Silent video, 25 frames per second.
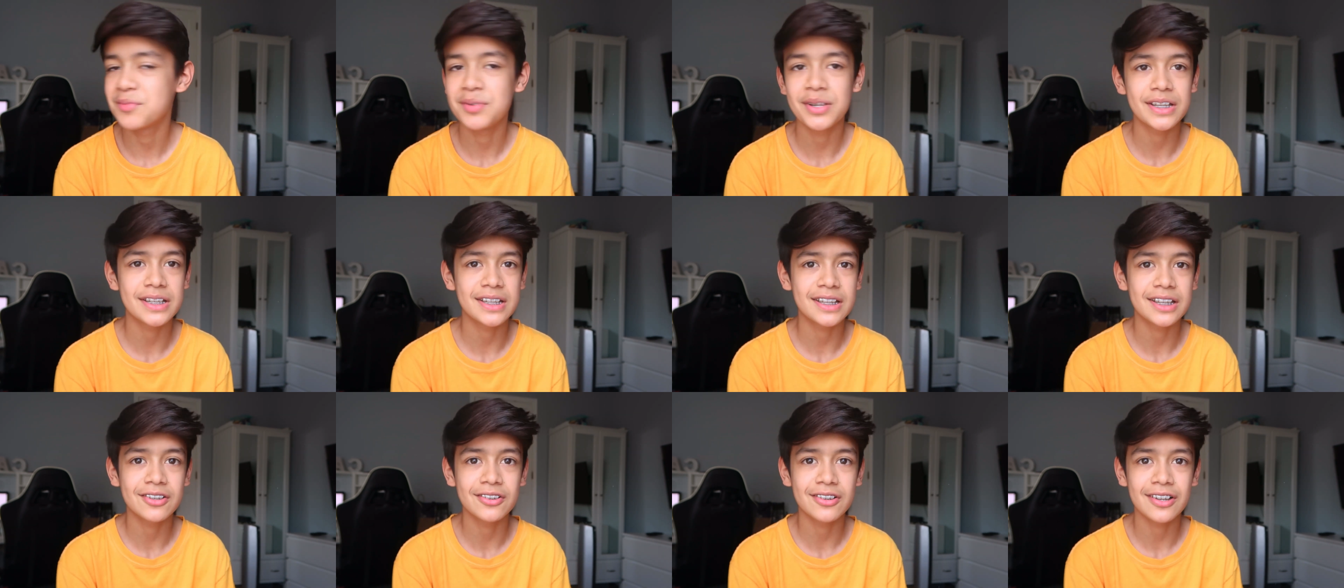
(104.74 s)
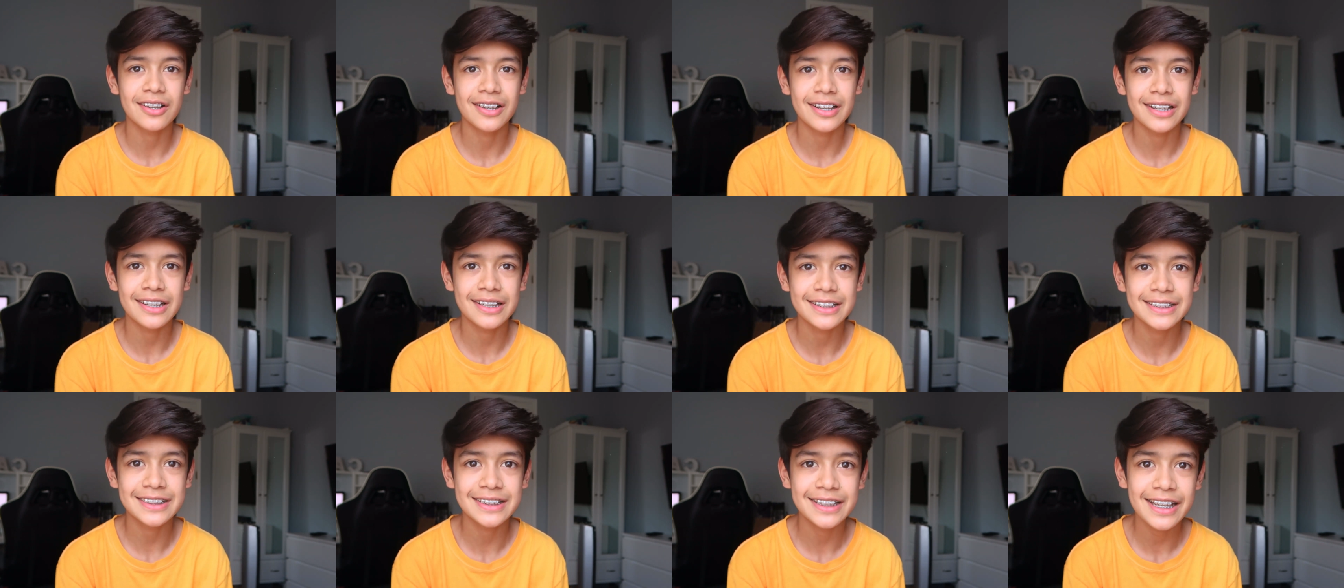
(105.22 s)
basically what I
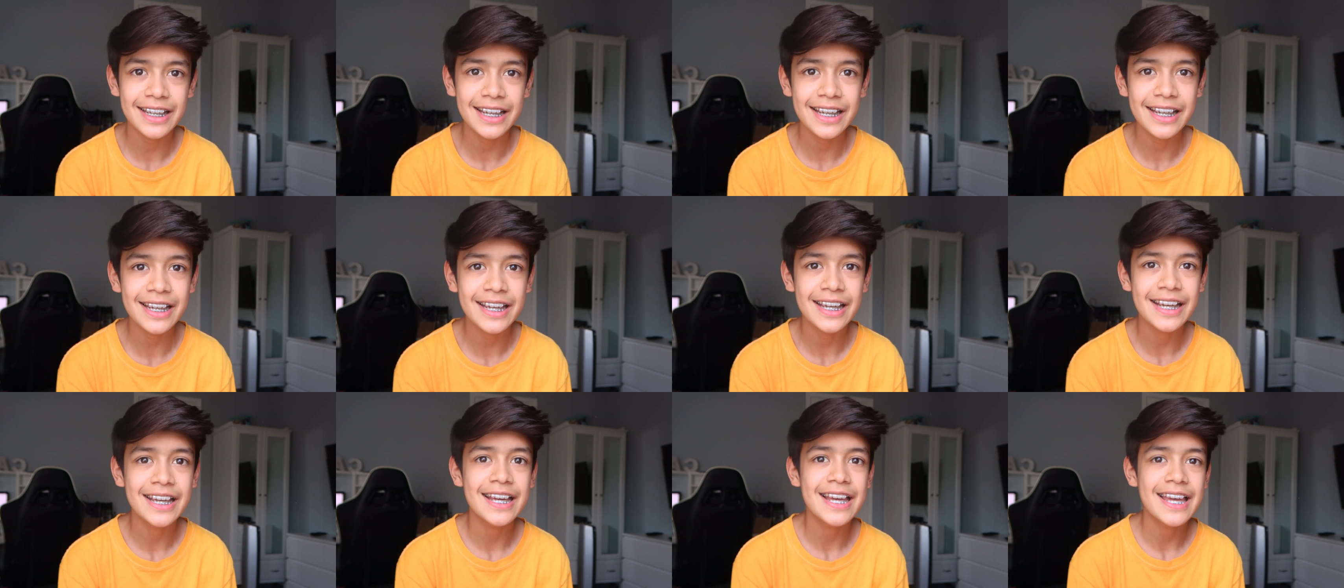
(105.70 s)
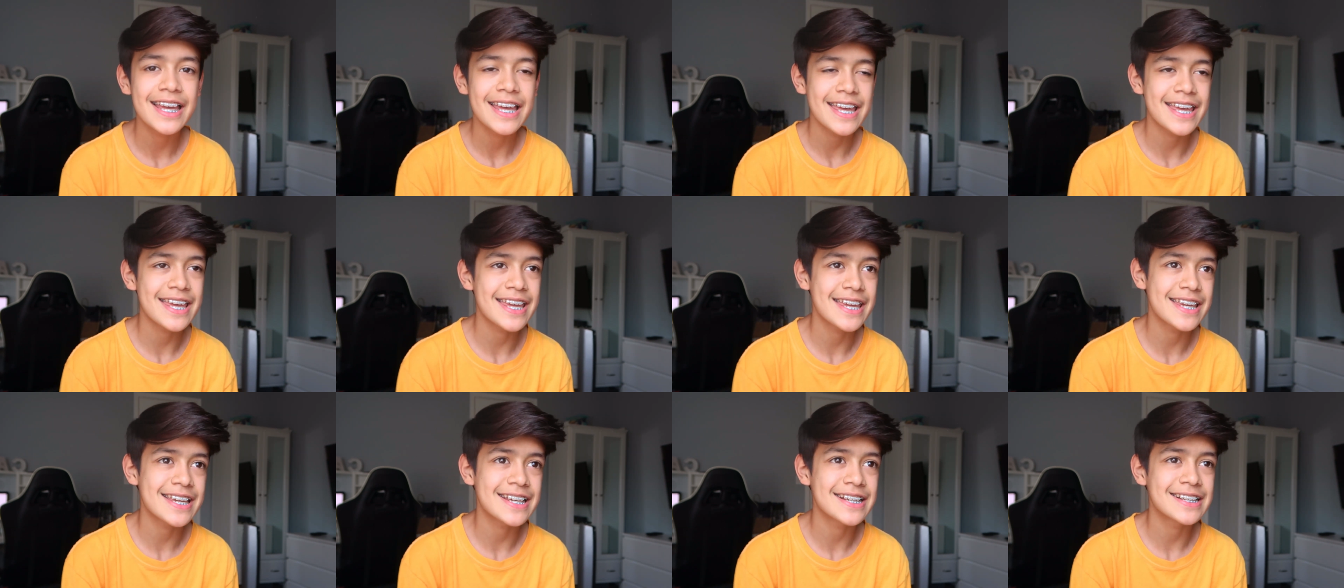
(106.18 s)
want to say
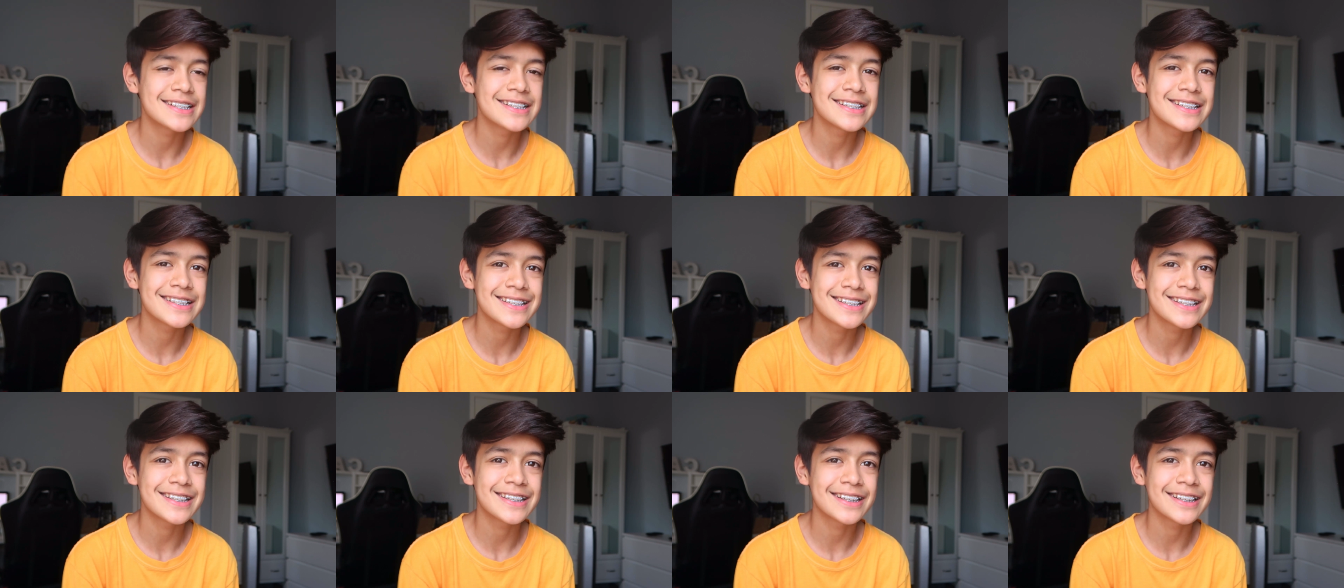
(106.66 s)
and